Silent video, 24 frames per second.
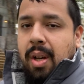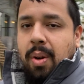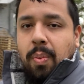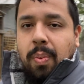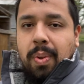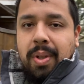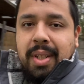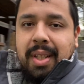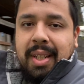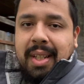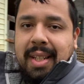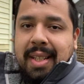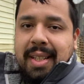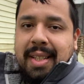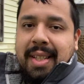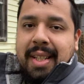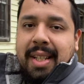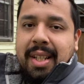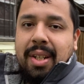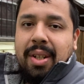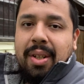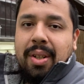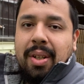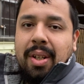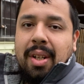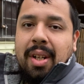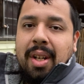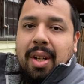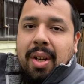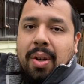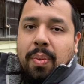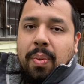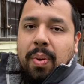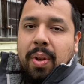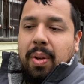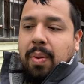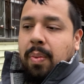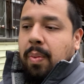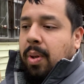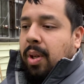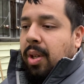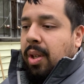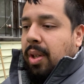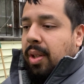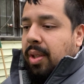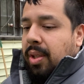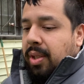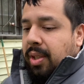what to consider when you
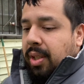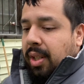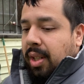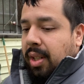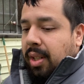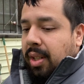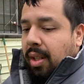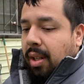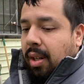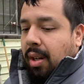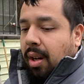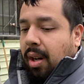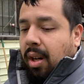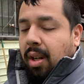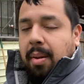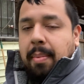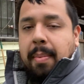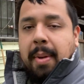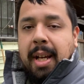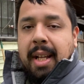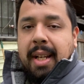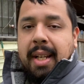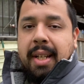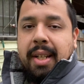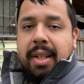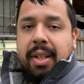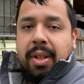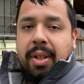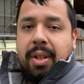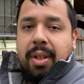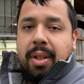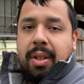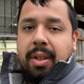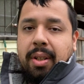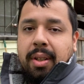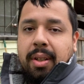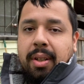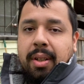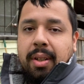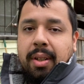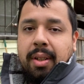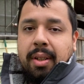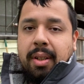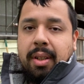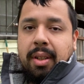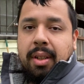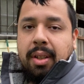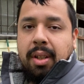want to start automating your
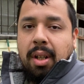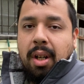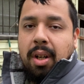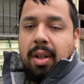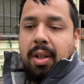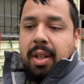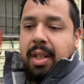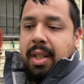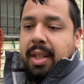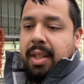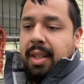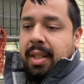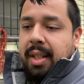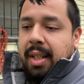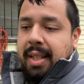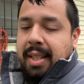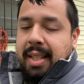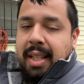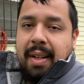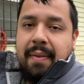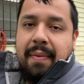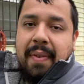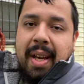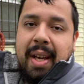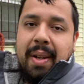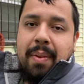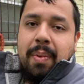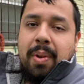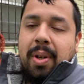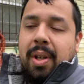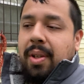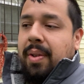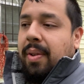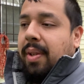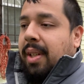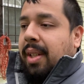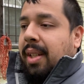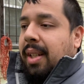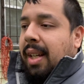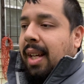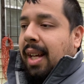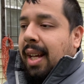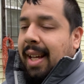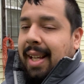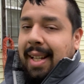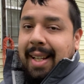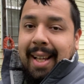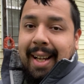garden instead of hand watering.
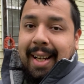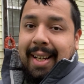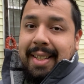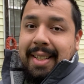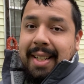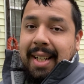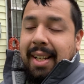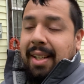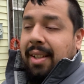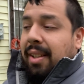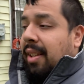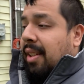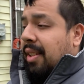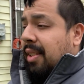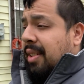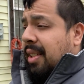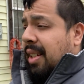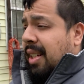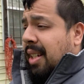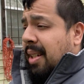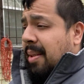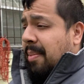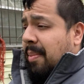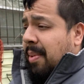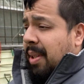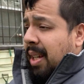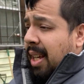That could take a long time.